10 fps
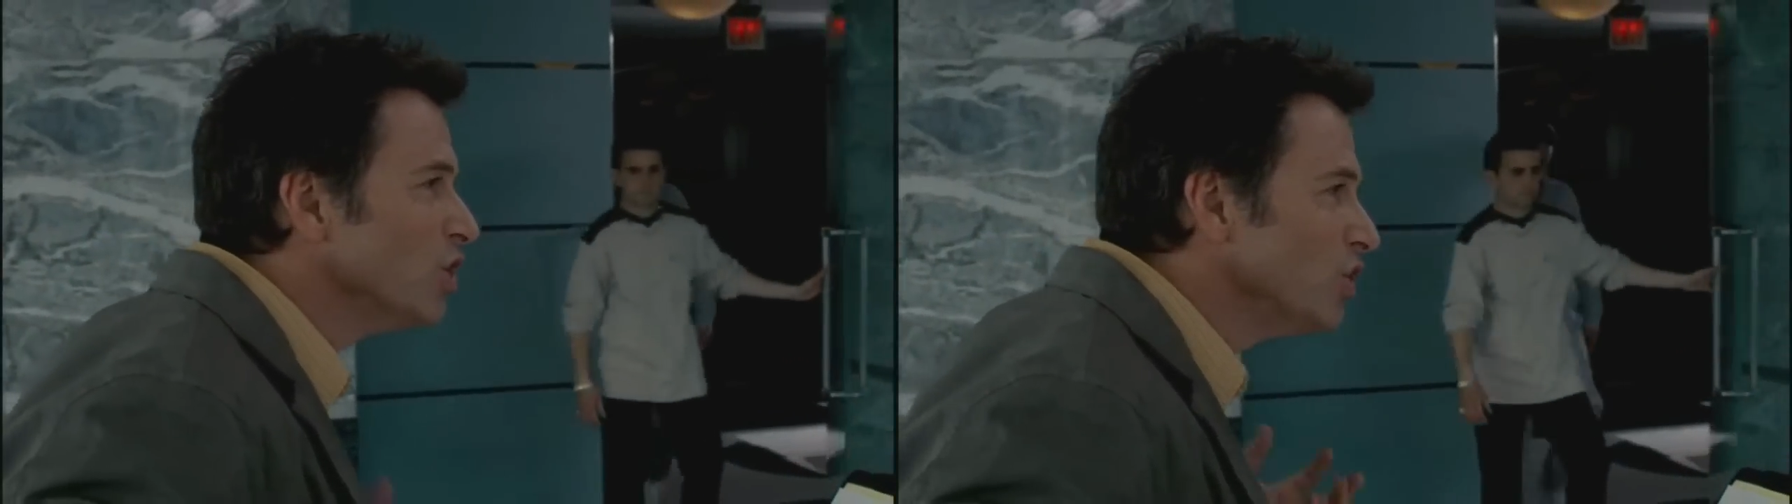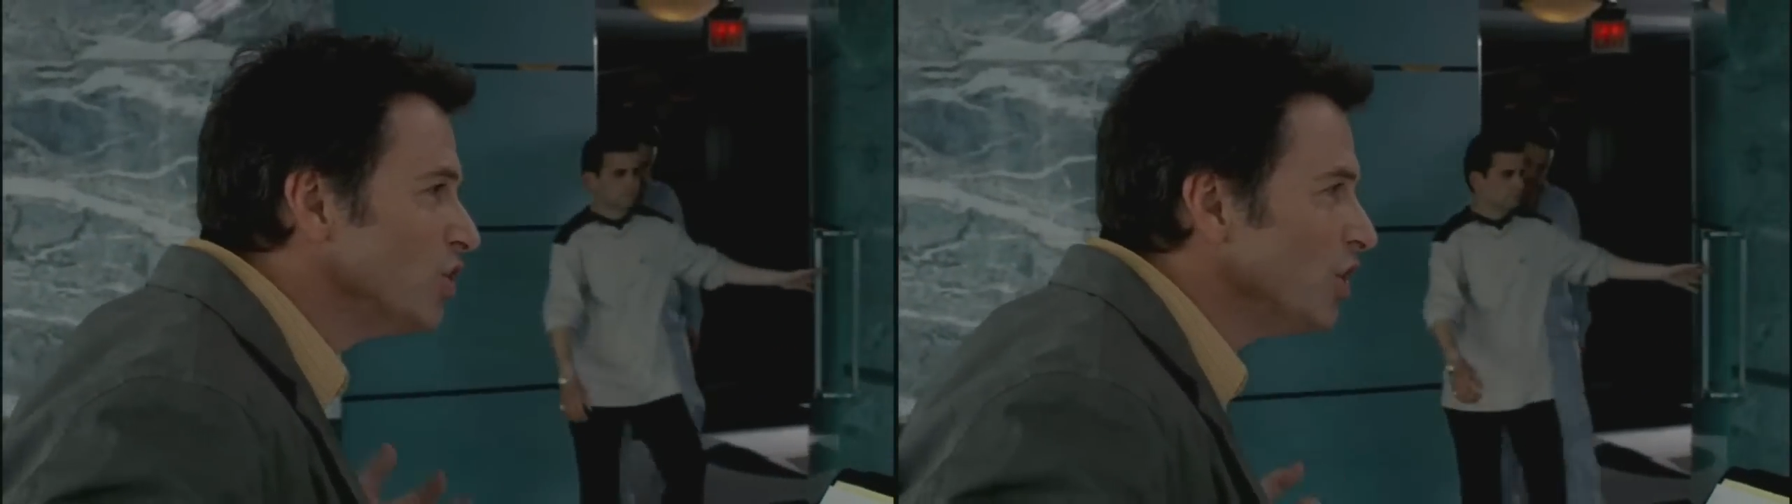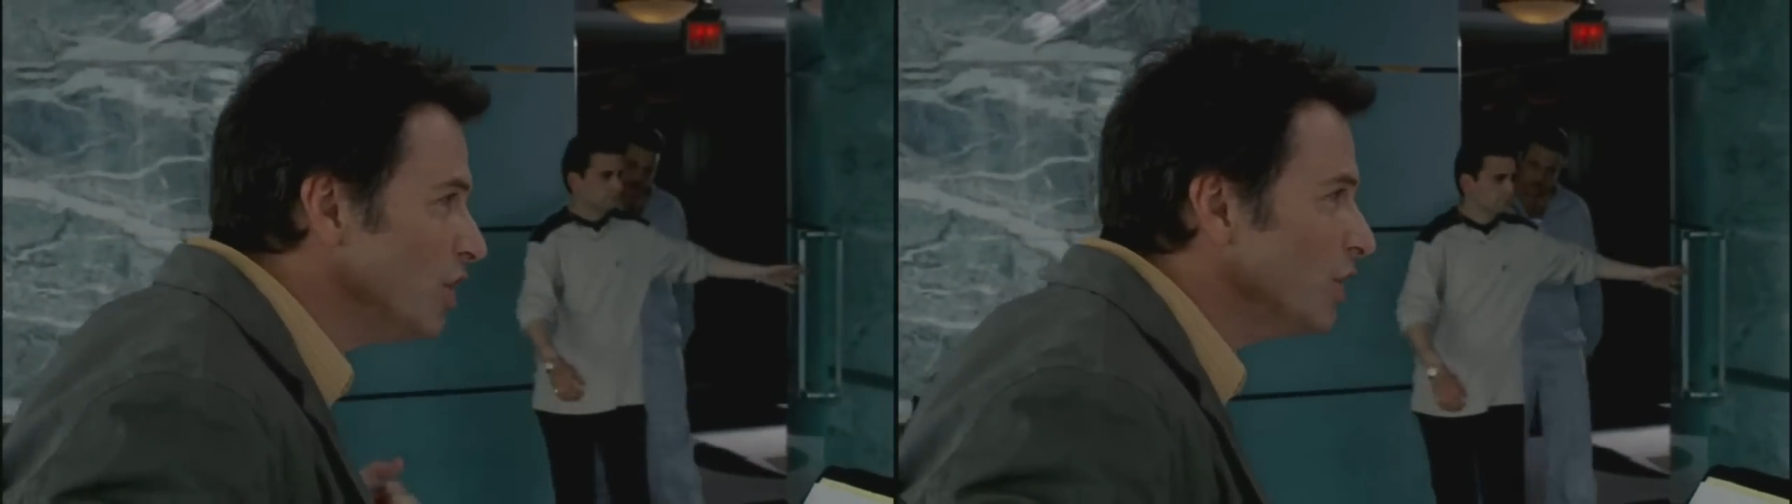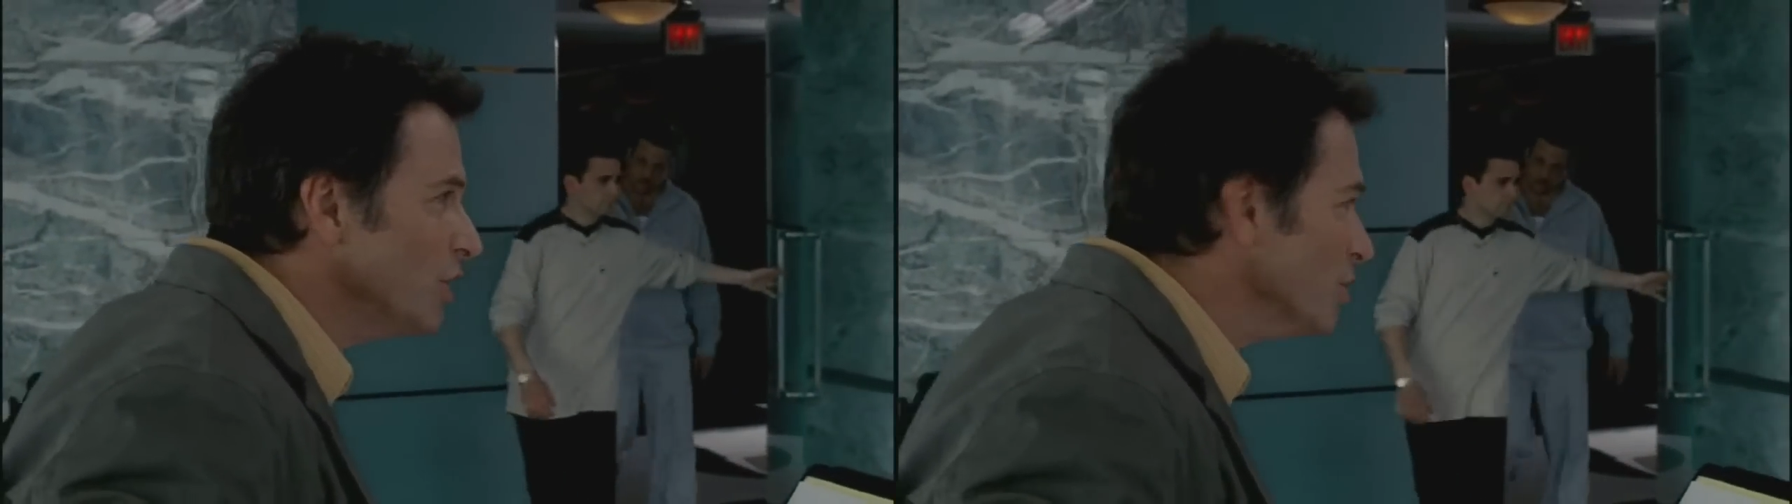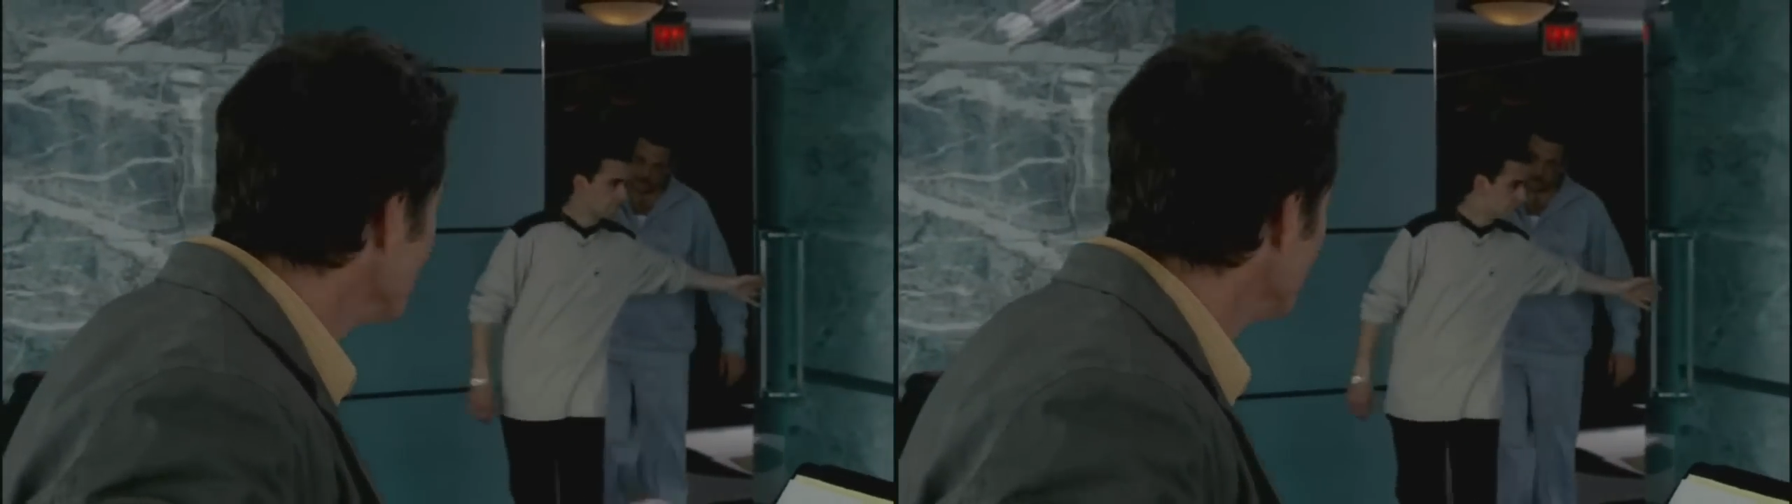
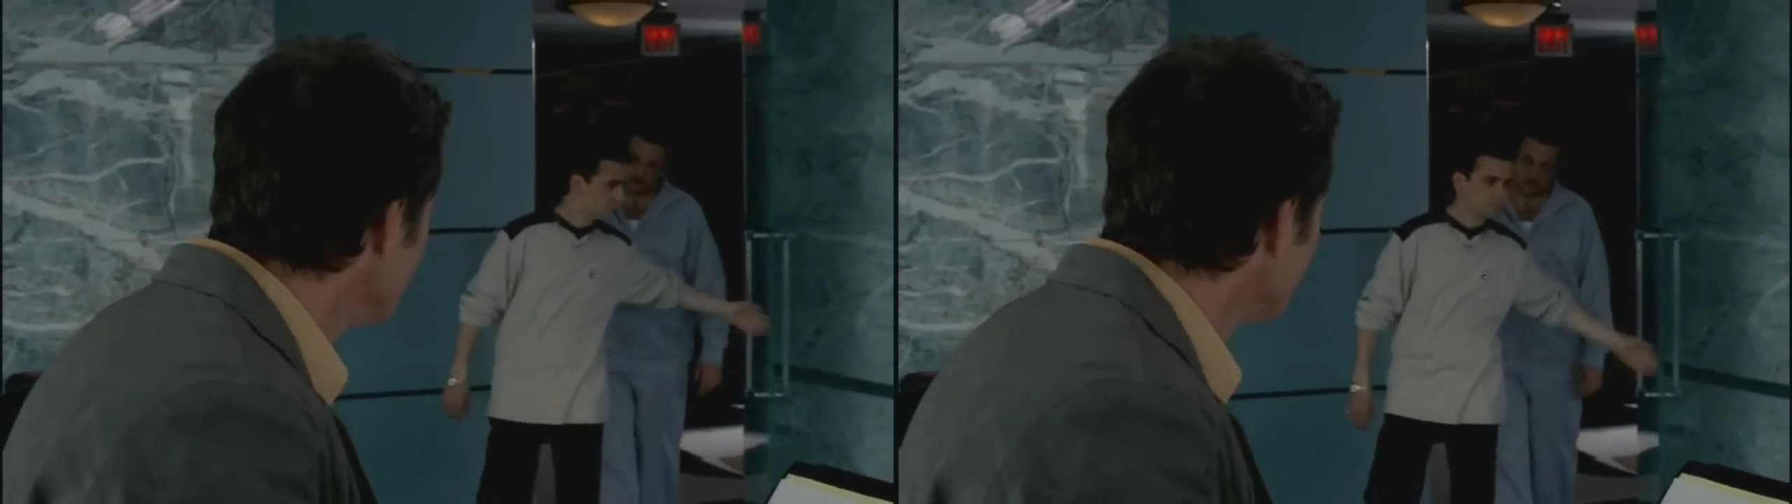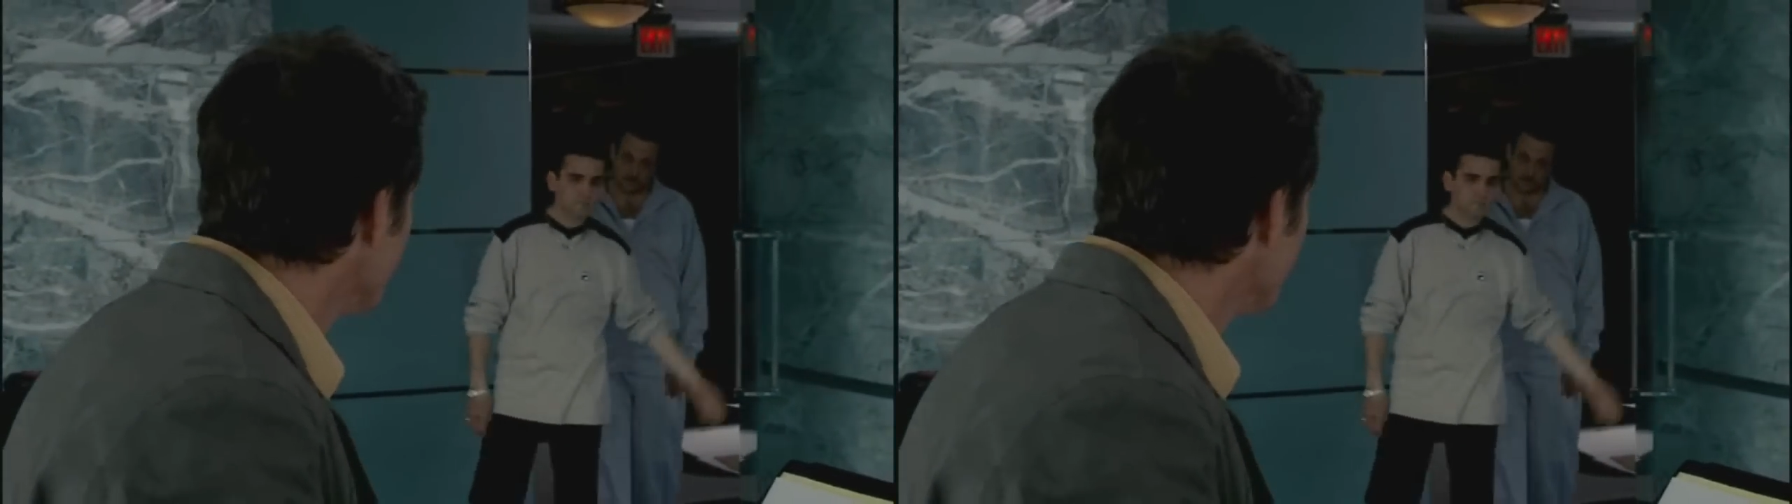disease.